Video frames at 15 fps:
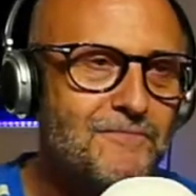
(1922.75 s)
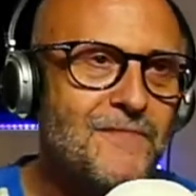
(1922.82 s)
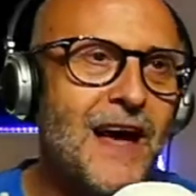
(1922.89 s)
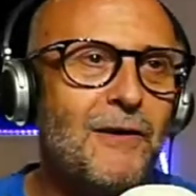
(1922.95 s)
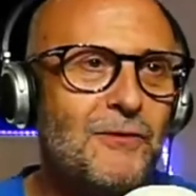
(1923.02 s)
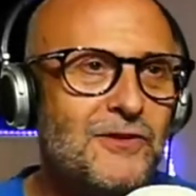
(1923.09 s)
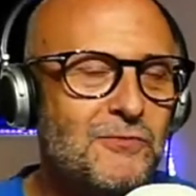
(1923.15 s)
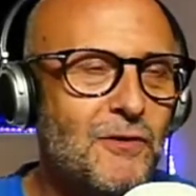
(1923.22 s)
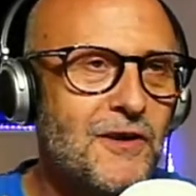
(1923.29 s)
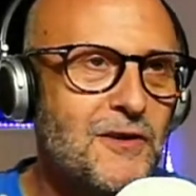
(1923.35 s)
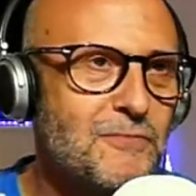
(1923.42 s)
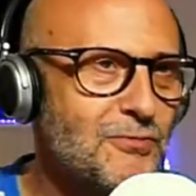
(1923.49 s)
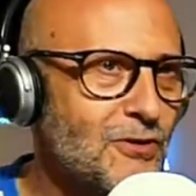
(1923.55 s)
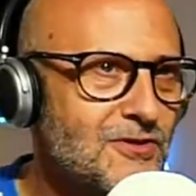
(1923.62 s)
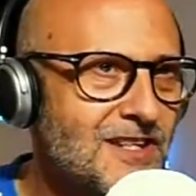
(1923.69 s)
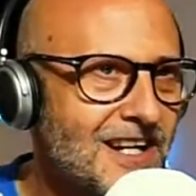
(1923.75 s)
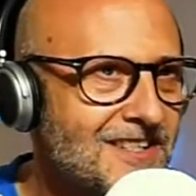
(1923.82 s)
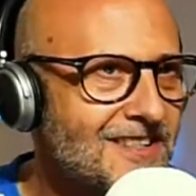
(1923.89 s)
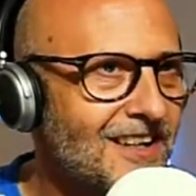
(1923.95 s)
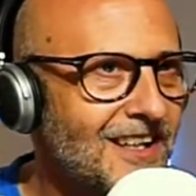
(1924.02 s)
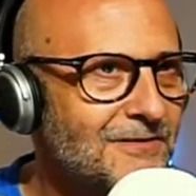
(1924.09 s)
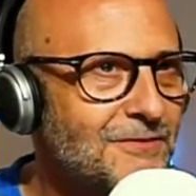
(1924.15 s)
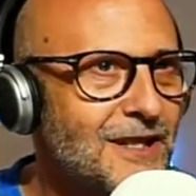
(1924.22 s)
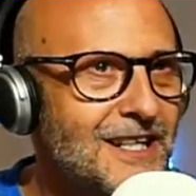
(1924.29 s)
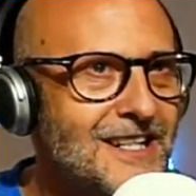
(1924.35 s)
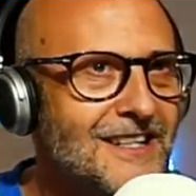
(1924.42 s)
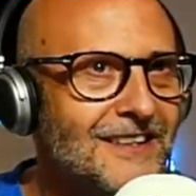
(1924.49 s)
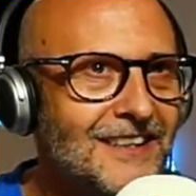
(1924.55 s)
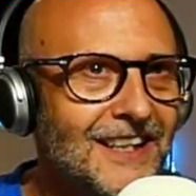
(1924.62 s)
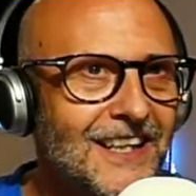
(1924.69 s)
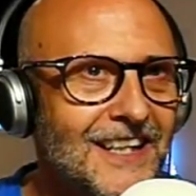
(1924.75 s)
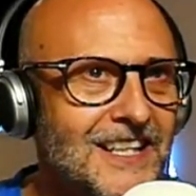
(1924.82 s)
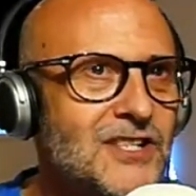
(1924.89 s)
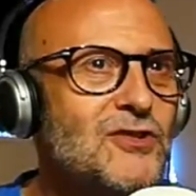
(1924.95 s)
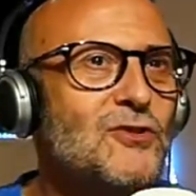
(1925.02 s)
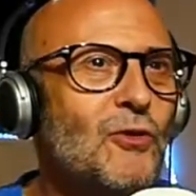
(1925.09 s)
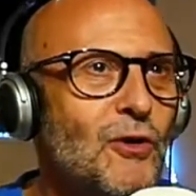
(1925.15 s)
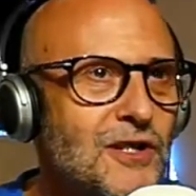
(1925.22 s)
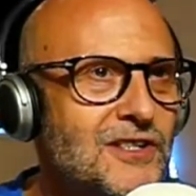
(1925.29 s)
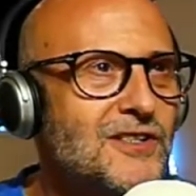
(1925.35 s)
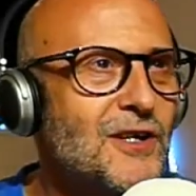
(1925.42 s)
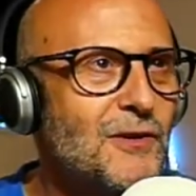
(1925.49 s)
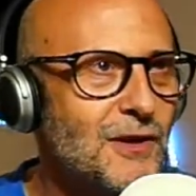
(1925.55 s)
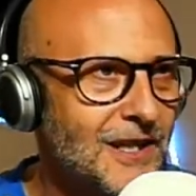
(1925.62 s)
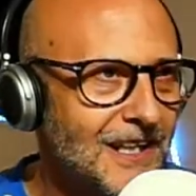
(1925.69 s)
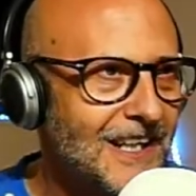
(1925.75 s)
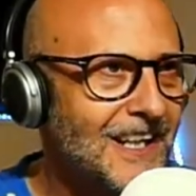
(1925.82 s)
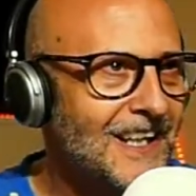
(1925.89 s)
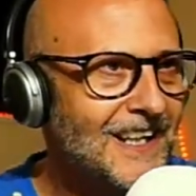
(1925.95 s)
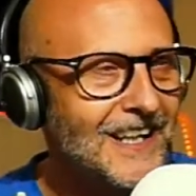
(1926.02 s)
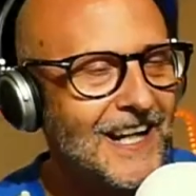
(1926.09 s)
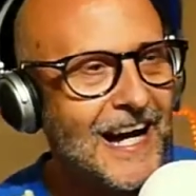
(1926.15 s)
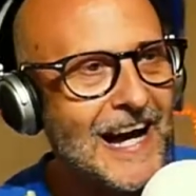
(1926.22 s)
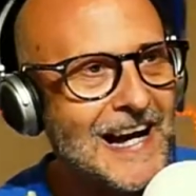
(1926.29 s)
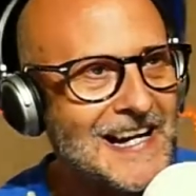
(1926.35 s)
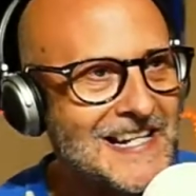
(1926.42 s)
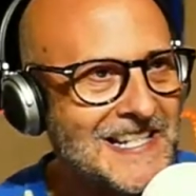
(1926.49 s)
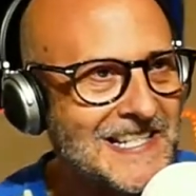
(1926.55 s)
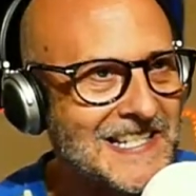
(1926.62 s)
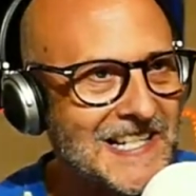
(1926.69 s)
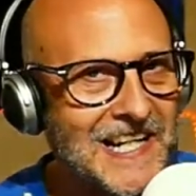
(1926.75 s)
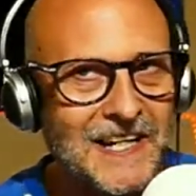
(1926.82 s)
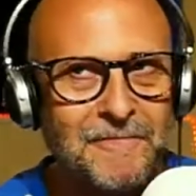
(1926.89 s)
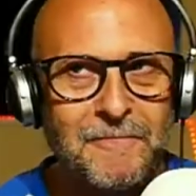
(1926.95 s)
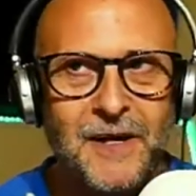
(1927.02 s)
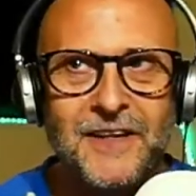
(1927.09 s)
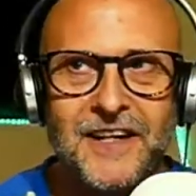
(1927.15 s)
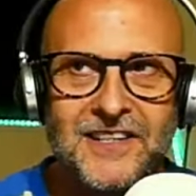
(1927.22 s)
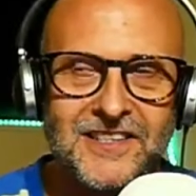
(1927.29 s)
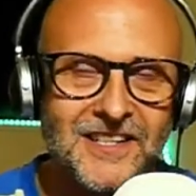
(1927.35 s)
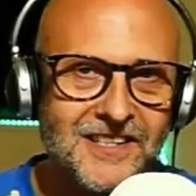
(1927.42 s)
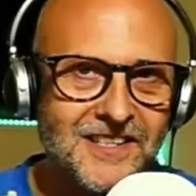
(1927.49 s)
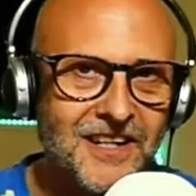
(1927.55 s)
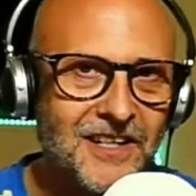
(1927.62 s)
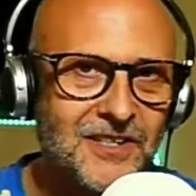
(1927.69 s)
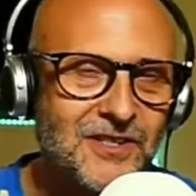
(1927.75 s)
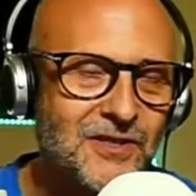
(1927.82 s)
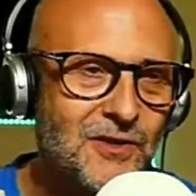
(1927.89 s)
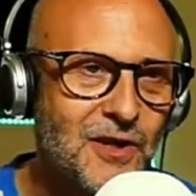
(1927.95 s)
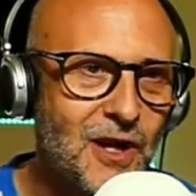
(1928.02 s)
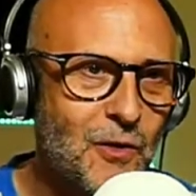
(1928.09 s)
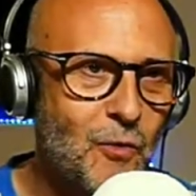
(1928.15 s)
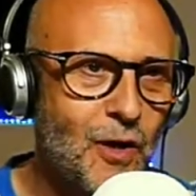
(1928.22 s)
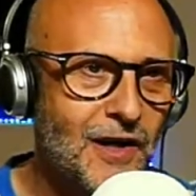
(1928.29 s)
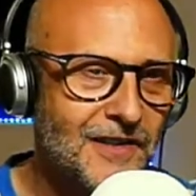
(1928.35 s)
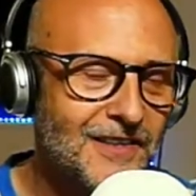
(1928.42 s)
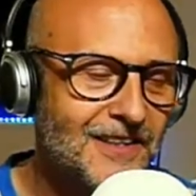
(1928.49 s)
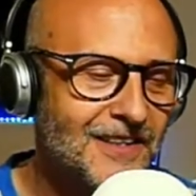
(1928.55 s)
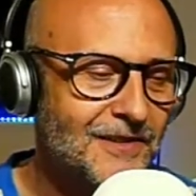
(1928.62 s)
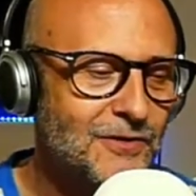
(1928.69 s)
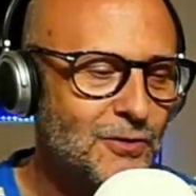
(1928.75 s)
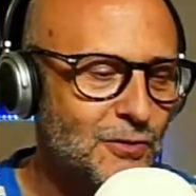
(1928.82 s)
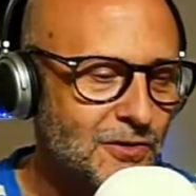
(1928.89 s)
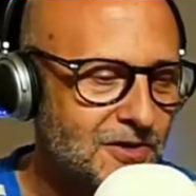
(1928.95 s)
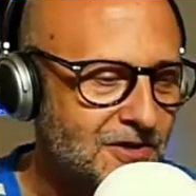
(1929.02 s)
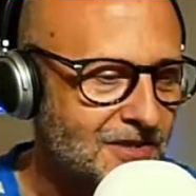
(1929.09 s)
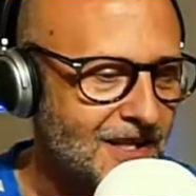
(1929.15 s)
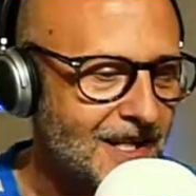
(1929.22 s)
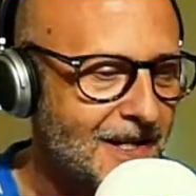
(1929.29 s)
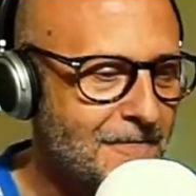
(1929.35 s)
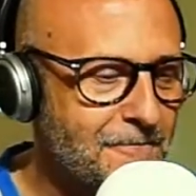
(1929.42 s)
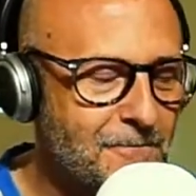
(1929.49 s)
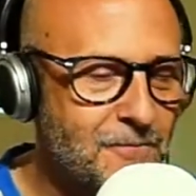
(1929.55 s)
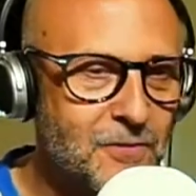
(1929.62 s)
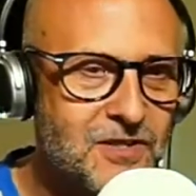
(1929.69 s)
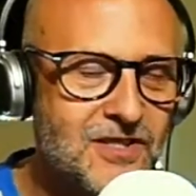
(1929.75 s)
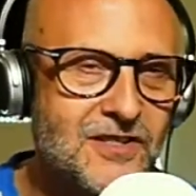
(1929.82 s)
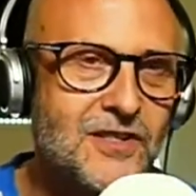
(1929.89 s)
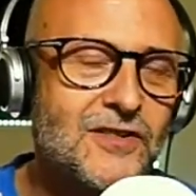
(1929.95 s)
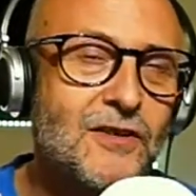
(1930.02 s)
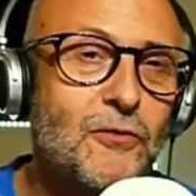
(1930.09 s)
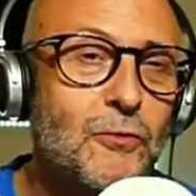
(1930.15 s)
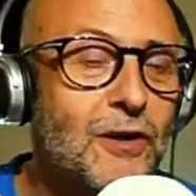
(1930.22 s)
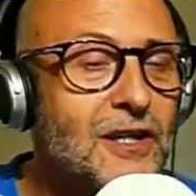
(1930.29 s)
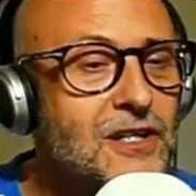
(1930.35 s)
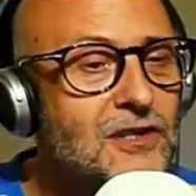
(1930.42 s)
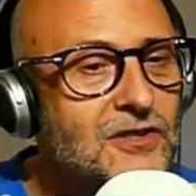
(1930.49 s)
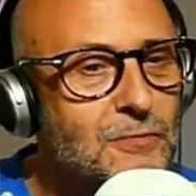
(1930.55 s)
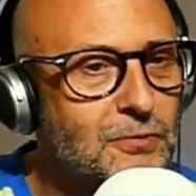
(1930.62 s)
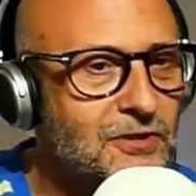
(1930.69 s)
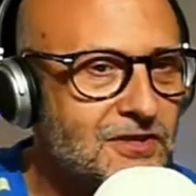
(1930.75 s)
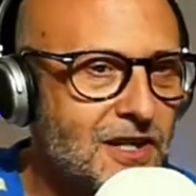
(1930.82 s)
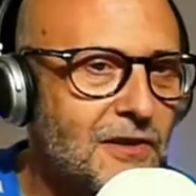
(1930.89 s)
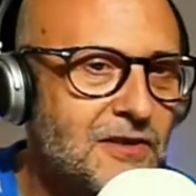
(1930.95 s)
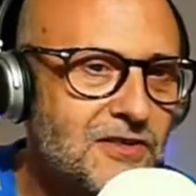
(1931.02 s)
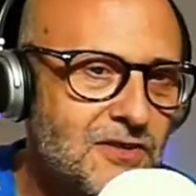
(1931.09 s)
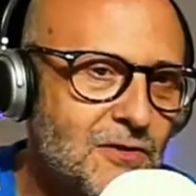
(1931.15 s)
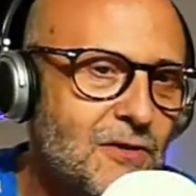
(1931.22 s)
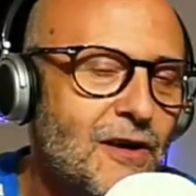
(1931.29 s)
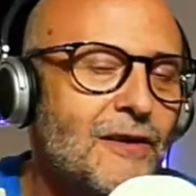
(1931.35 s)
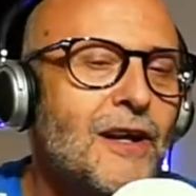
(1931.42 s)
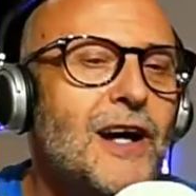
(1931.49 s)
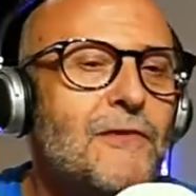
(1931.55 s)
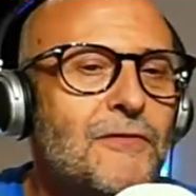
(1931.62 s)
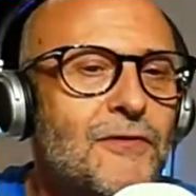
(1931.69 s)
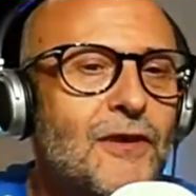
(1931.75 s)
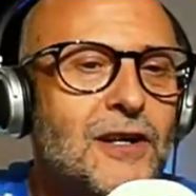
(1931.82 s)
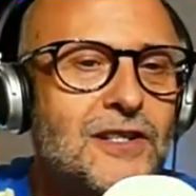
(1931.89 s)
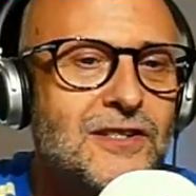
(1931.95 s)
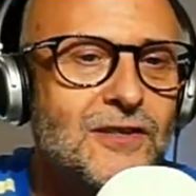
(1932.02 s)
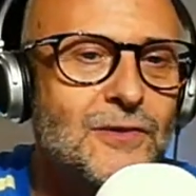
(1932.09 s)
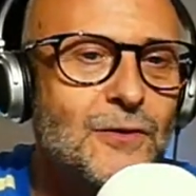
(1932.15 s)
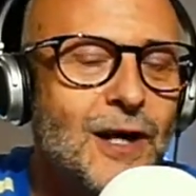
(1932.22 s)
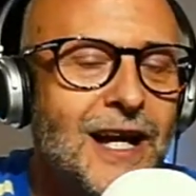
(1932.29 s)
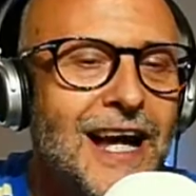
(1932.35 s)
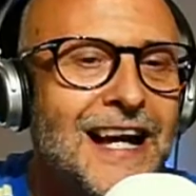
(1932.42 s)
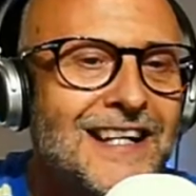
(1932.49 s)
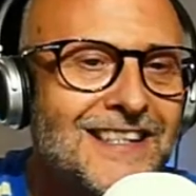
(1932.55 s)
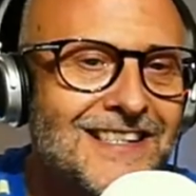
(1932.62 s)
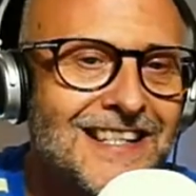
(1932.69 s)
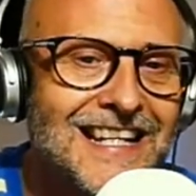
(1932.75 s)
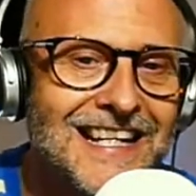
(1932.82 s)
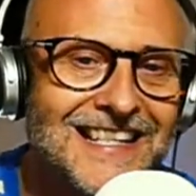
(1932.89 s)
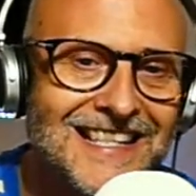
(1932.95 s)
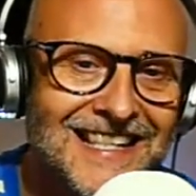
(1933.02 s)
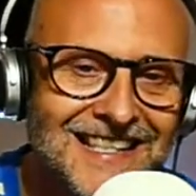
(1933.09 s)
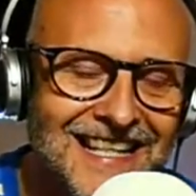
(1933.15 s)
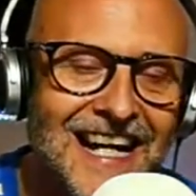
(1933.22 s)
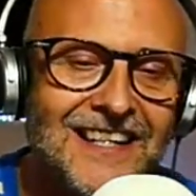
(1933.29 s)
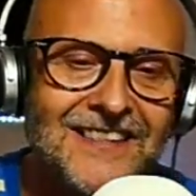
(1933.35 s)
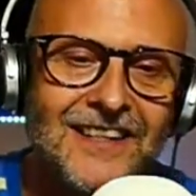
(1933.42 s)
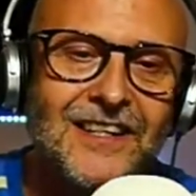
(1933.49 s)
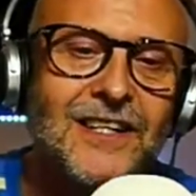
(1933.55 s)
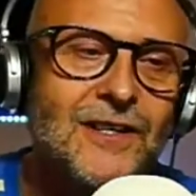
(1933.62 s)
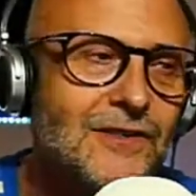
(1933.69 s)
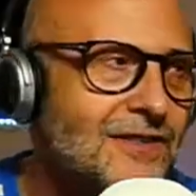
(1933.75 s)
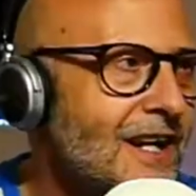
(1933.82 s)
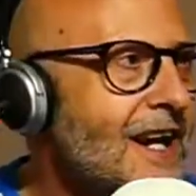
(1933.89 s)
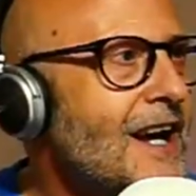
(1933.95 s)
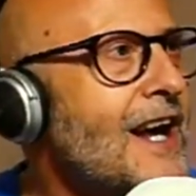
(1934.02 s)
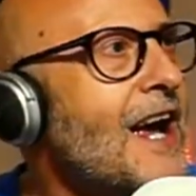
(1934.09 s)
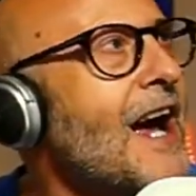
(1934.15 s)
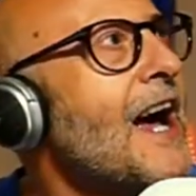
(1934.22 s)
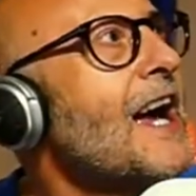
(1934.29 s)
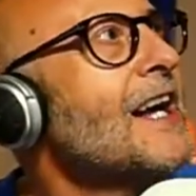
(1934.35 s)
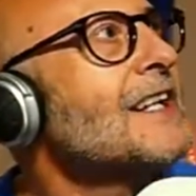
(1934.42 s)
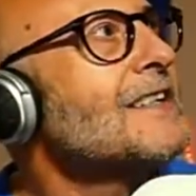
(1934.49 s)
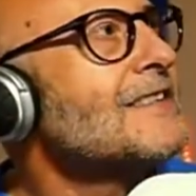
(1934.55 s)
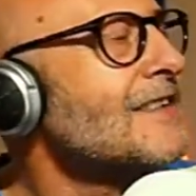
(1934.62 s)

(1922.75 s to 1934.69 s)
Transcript: that was one of the projects that I really enjoyed doing. And that's inside Studio One, of course, which is the software I use. The presonus Studiolive 32SC is the desk I use. And